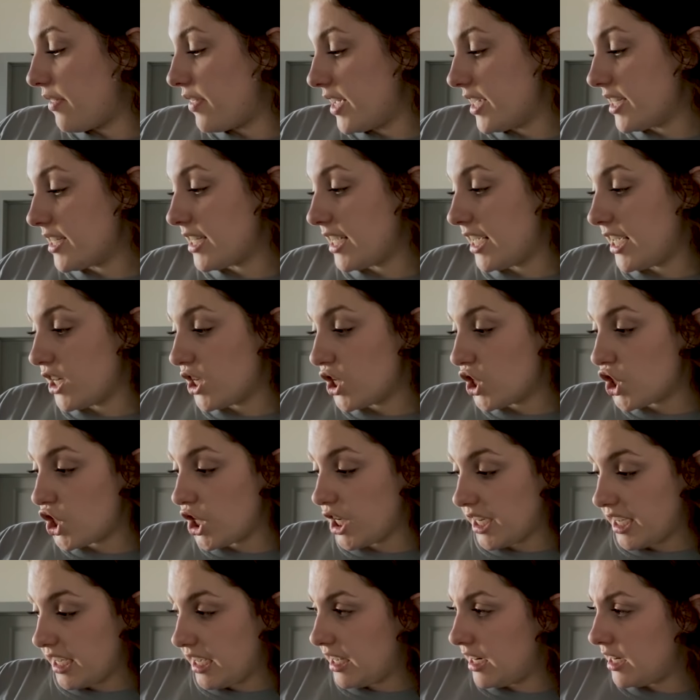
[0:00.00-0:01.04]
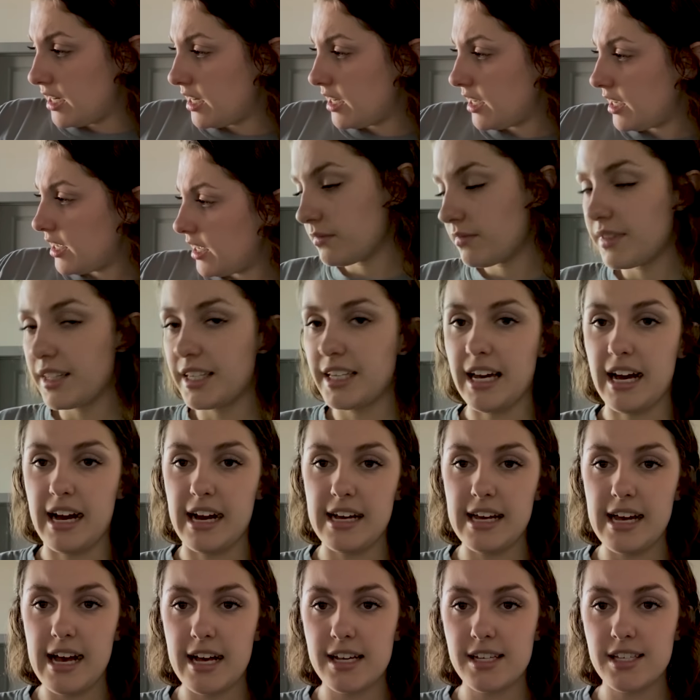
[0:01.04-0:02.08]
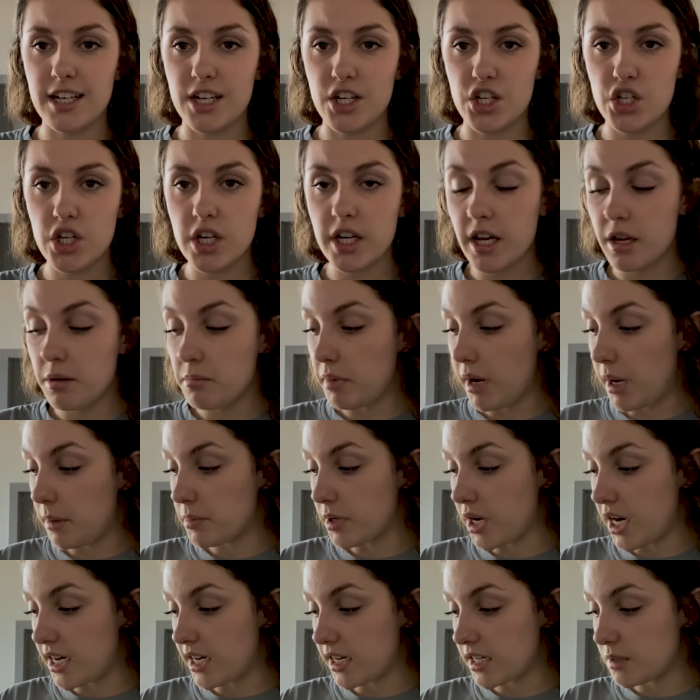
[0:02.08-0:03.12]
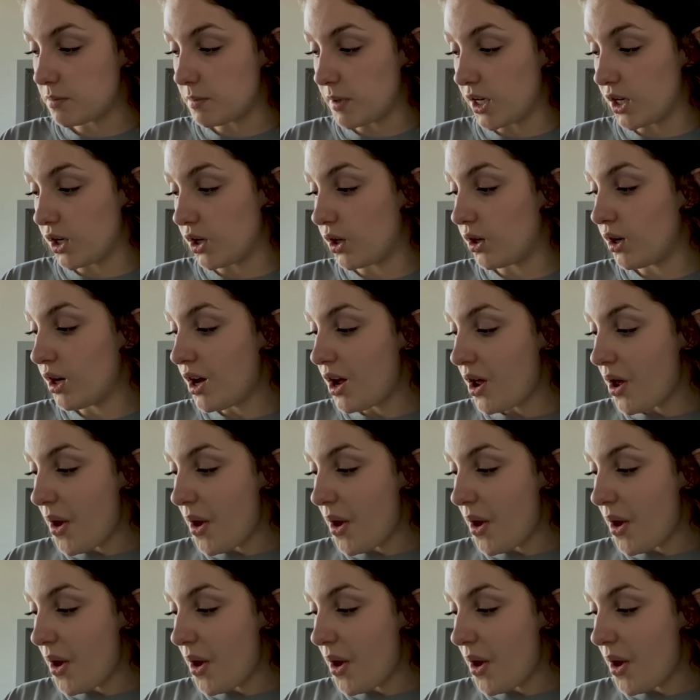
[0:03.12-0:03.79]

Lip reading: this is chicken. Yeah, it has like chicken byproduct meal,